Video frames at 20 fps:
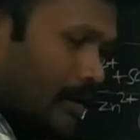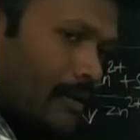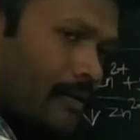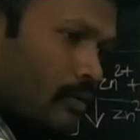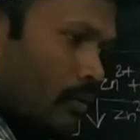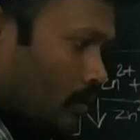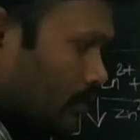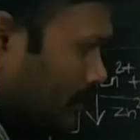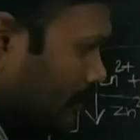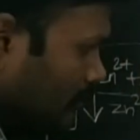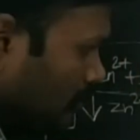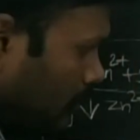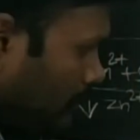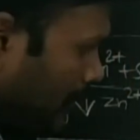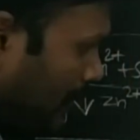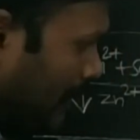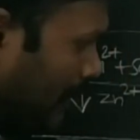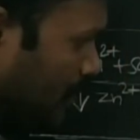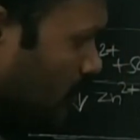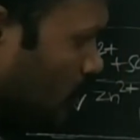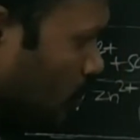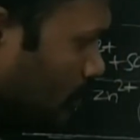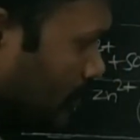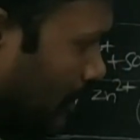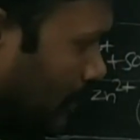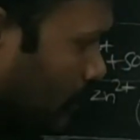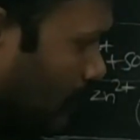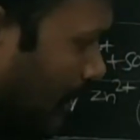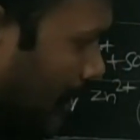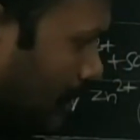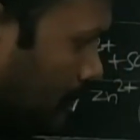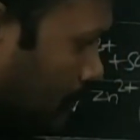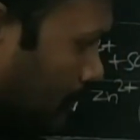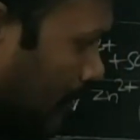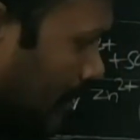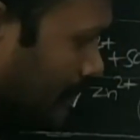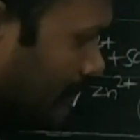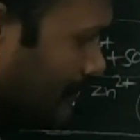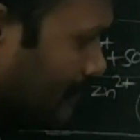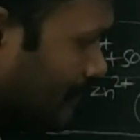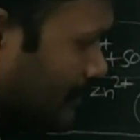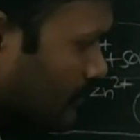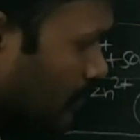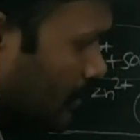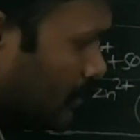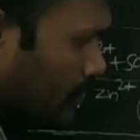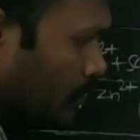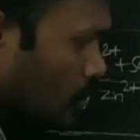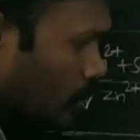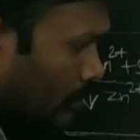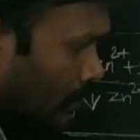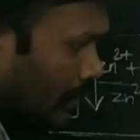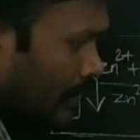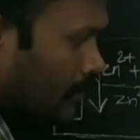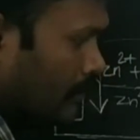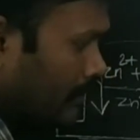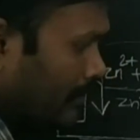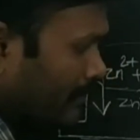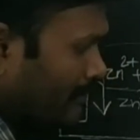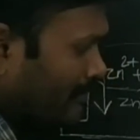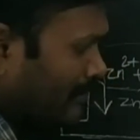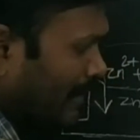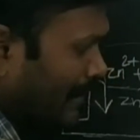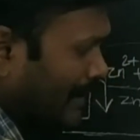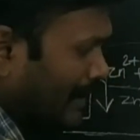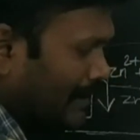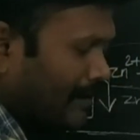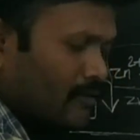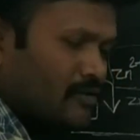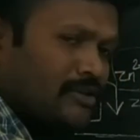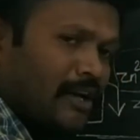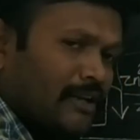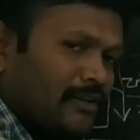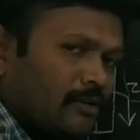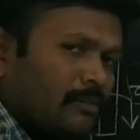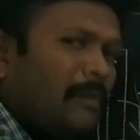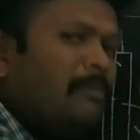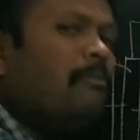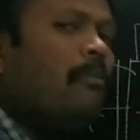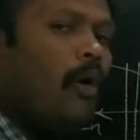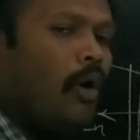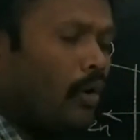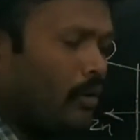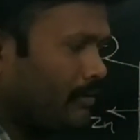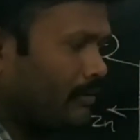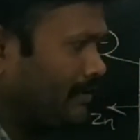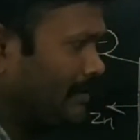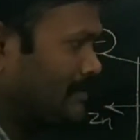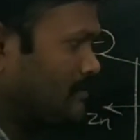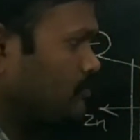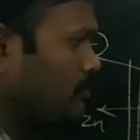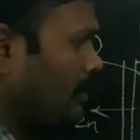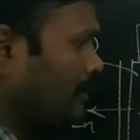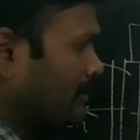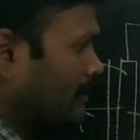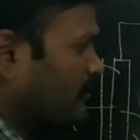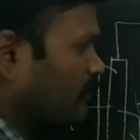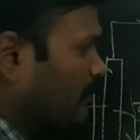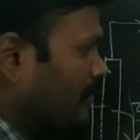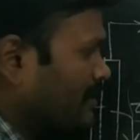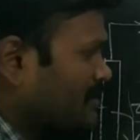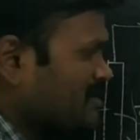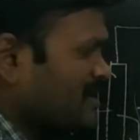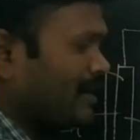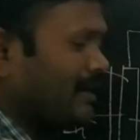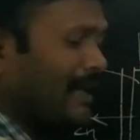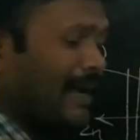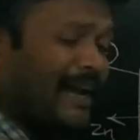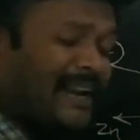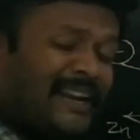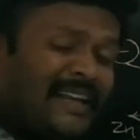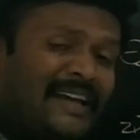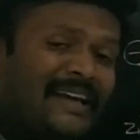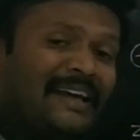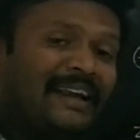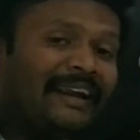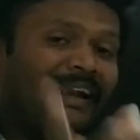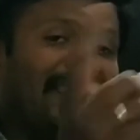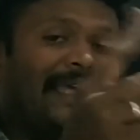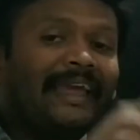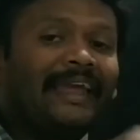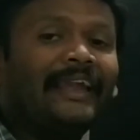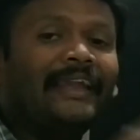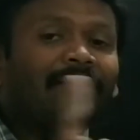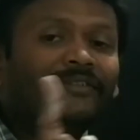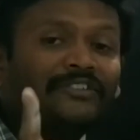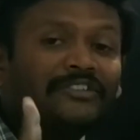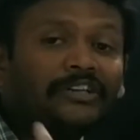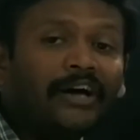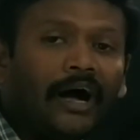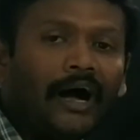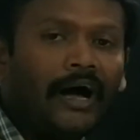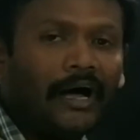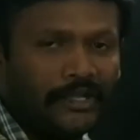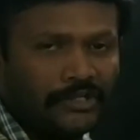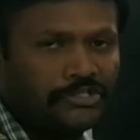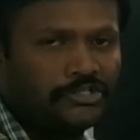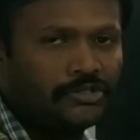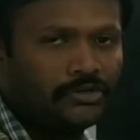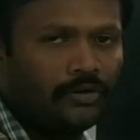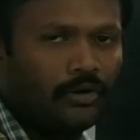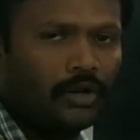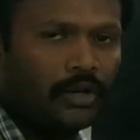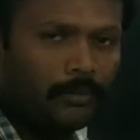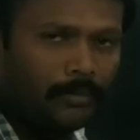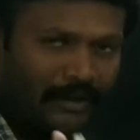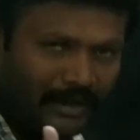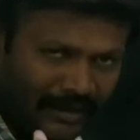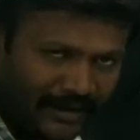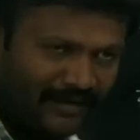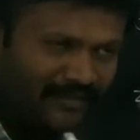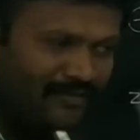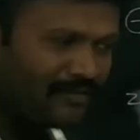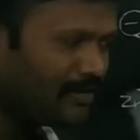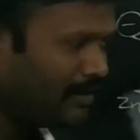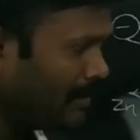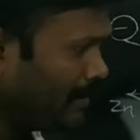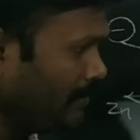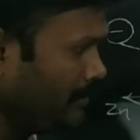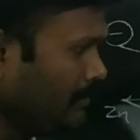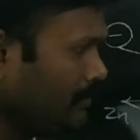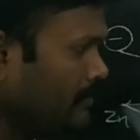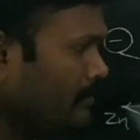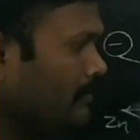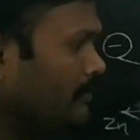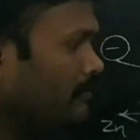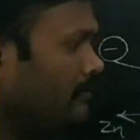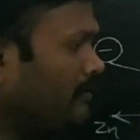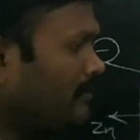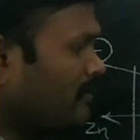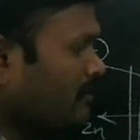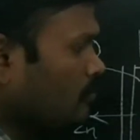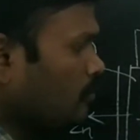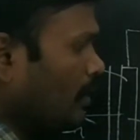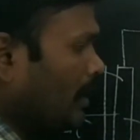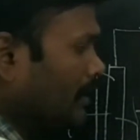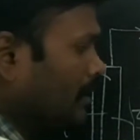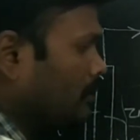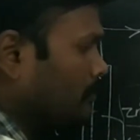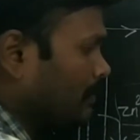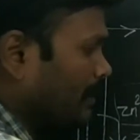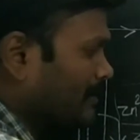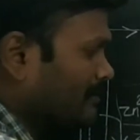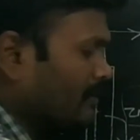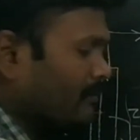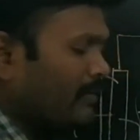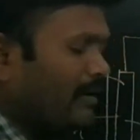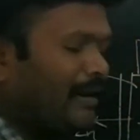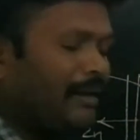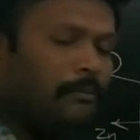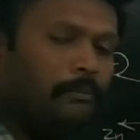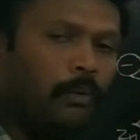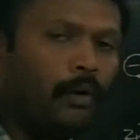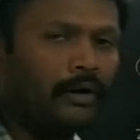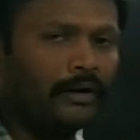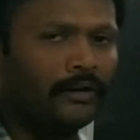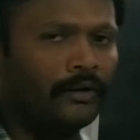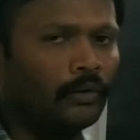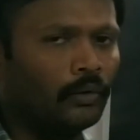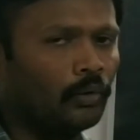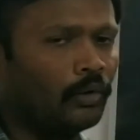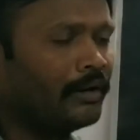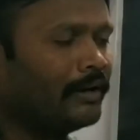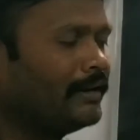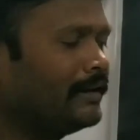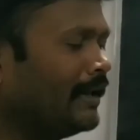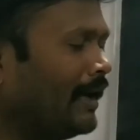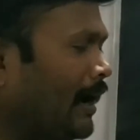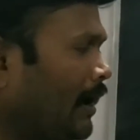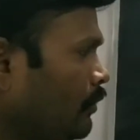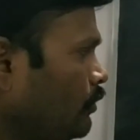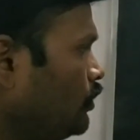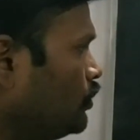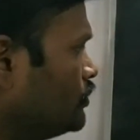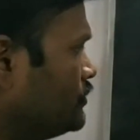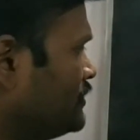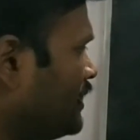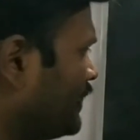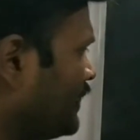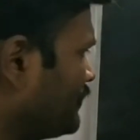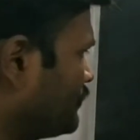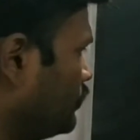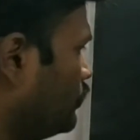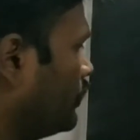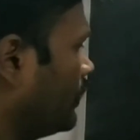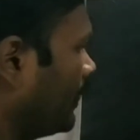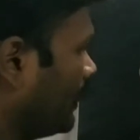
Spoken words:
so this will be a neutral one, but this is not neutral. This negative charge will be more. That's what the solution attack, negative charge. Are you able to understand? This is what it plays a very important role. Now you just look